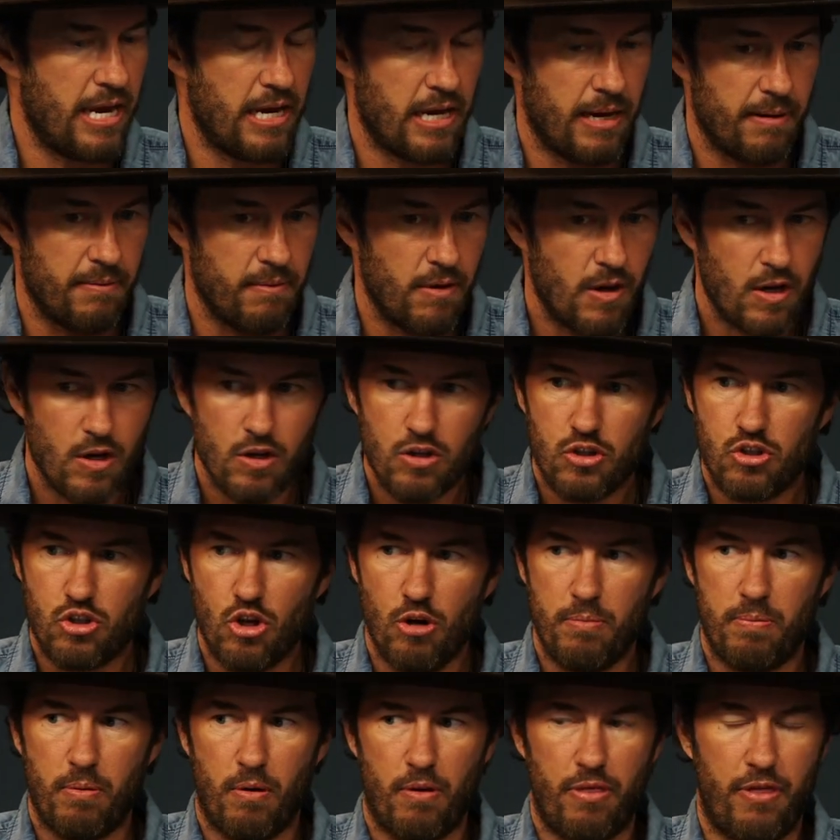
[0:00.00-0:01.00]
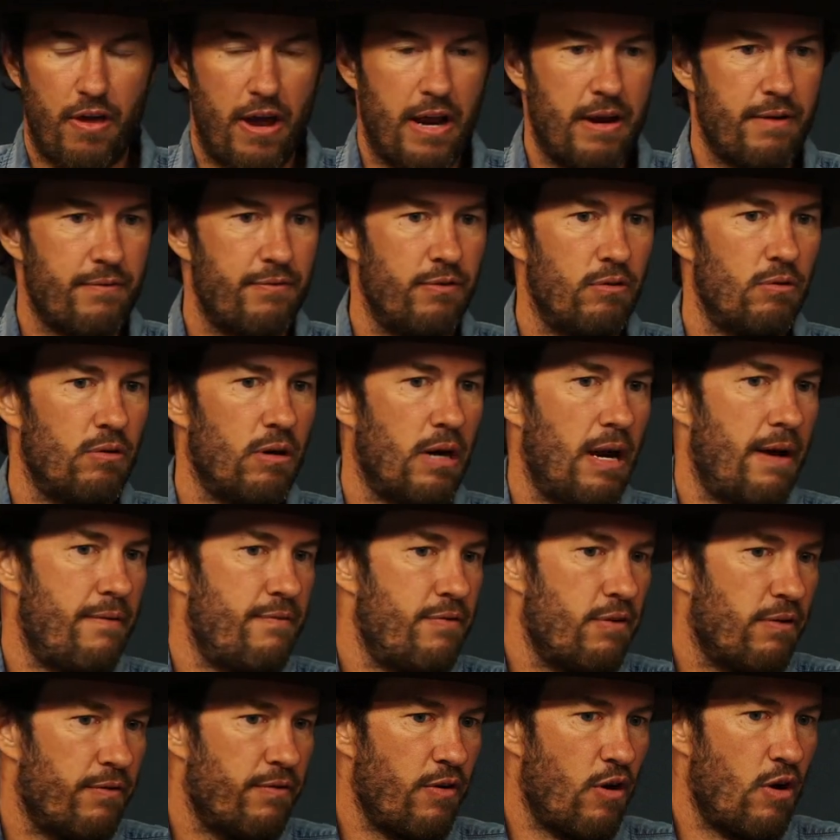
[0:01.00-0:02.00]
And I'm super thankful and I
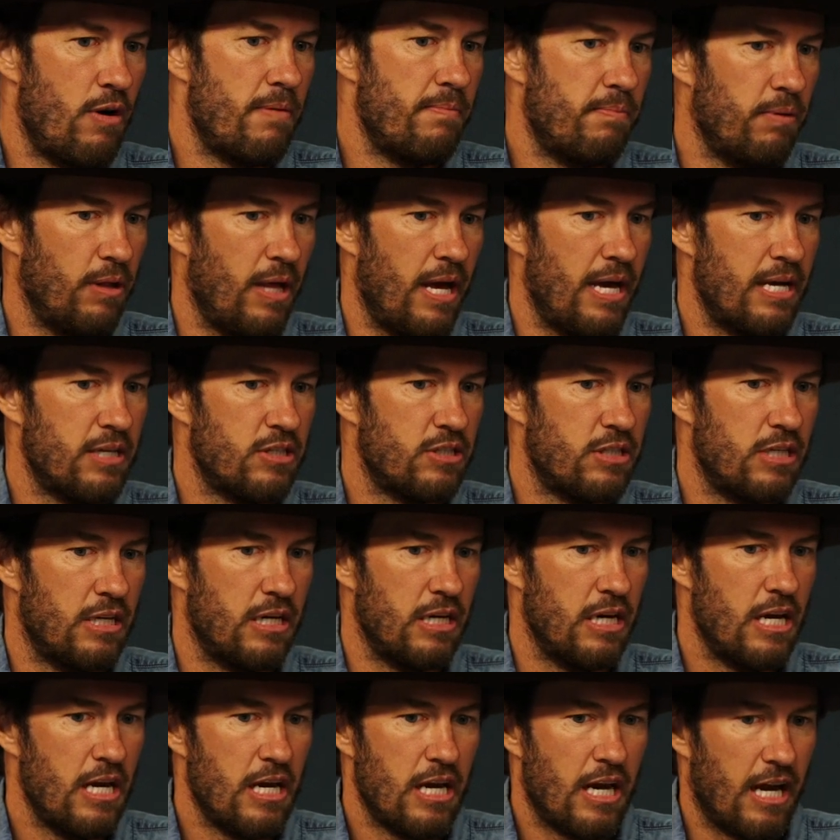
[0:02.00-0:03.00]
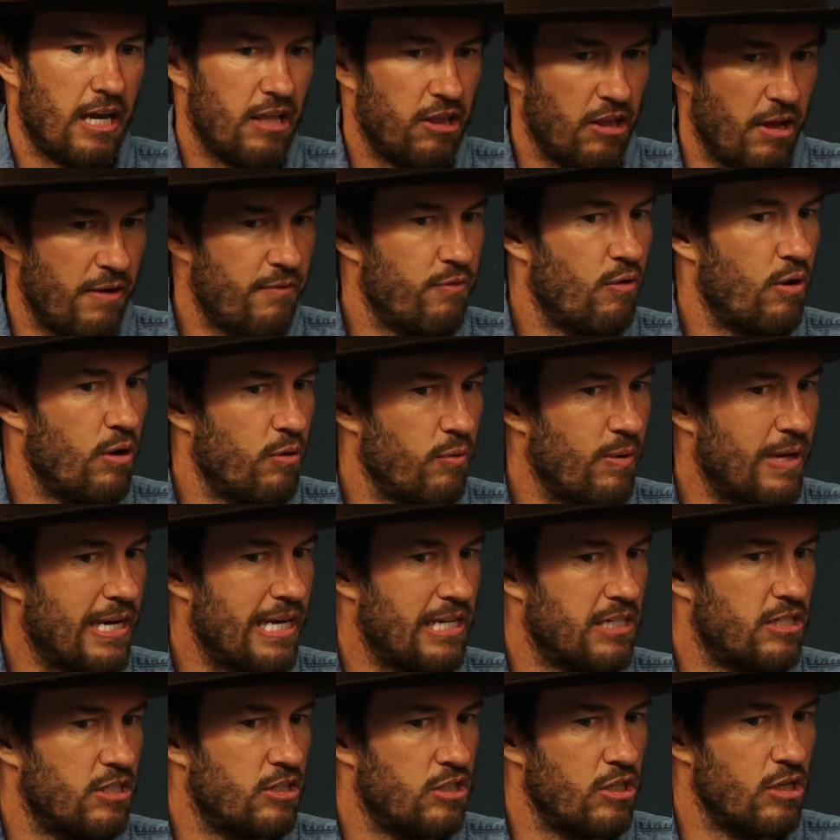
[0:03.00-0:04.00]
feel very blessed and I love what we
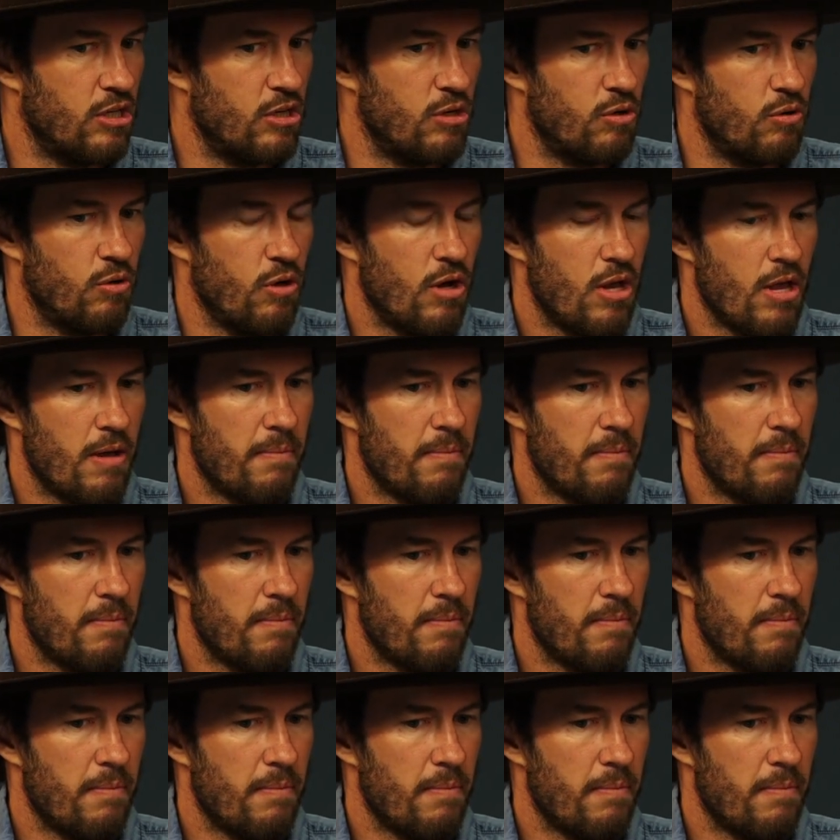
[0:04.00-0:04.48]
get to do.